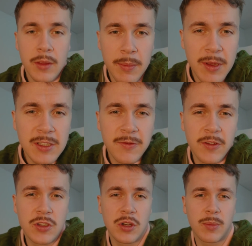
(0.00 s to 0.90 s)
The best
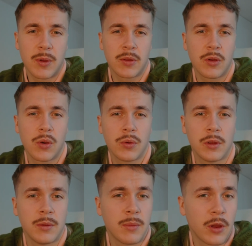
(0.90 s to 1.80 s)
feature about
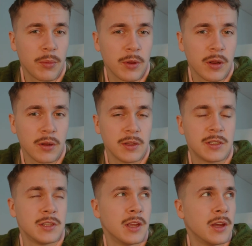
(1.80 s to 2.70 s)
Codey, in my opinion,
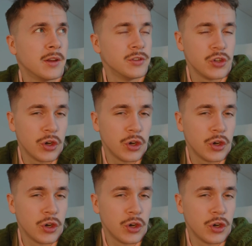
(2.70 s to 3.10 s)
is the